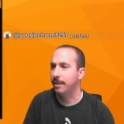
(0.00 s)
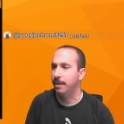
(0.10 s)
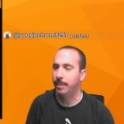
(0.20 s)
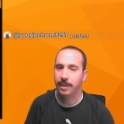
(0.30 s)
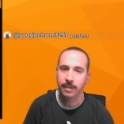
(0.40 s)
there,
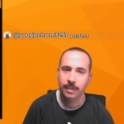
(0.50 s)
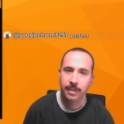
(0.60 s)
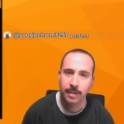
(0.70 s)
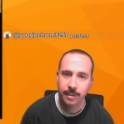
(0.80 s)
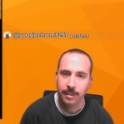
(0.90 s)
buddy?
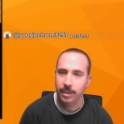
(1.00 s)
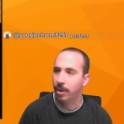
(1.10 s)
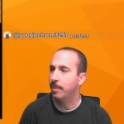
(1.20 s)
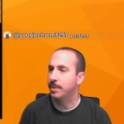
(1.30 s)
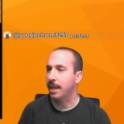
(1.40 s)
You know, I
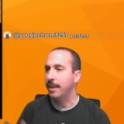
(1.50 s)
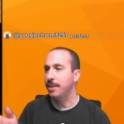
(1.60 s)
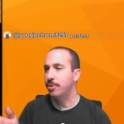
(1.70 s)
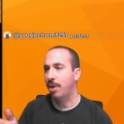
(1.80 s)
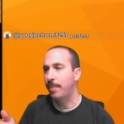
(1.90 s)
was kind of
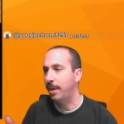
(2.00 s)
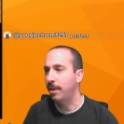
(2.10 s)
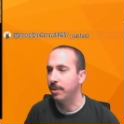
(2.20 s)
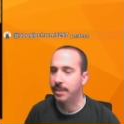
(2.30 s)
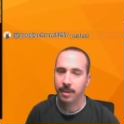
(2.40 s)
eavesdropping. I know
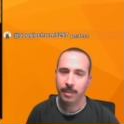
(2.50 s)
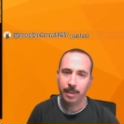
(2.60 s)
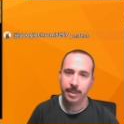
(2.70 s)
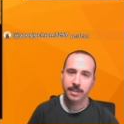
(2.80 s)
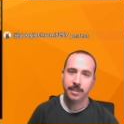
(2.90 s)
it's none of my
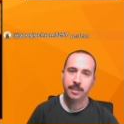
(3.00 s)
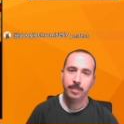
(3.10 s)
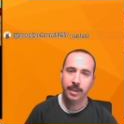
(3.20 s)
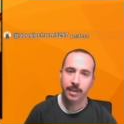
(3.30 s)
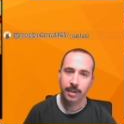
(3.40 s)
business,
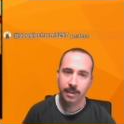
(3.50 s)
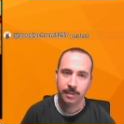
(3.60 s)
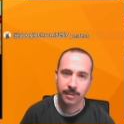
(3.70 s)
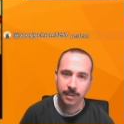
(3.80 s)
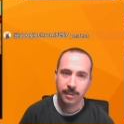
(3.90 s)
but
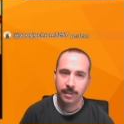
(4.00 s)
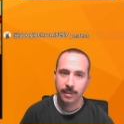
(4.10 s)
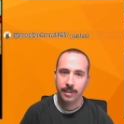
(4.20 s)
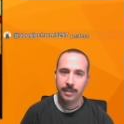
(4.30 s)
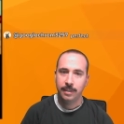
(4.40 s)

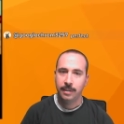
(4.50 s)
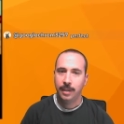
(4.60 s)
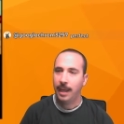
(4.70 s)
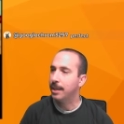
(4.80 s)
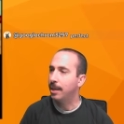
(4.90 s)

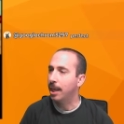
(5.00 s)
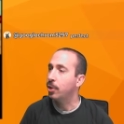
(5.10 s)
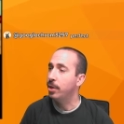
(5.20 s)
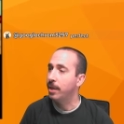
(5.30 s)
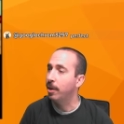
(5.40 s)
I
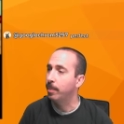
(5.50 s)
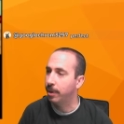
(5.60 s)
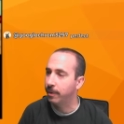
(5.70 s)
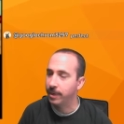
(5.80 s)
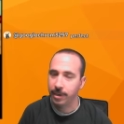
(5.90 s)
couldn't help but
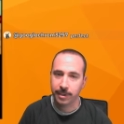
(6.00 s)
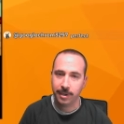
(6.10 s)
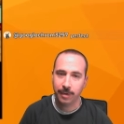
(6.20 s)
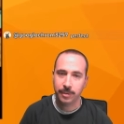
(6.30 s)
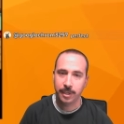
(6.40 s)
overhear the
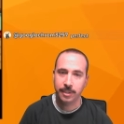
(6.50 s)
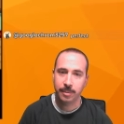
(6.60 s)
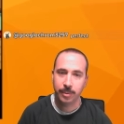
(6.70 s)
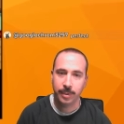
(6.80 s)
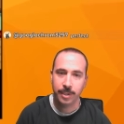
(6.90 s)
conversation
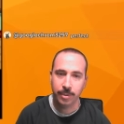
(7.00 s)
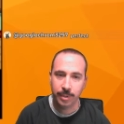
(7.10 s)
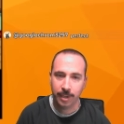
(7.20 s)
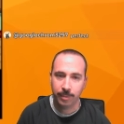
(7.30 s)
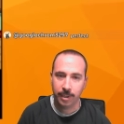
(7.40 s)
between you and
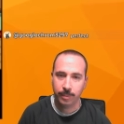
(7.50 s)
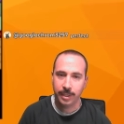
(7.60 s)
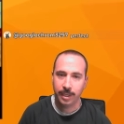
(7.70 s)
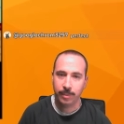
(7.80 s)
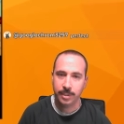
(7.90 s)
that rock. Wait,
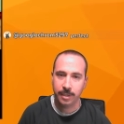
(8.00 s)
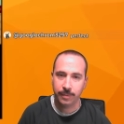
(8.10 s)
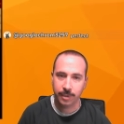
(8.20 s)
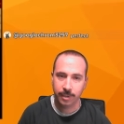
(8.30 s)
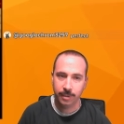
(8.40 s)
that wasn't even
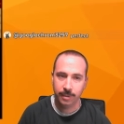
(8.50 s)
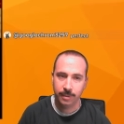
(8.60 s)
Kurt.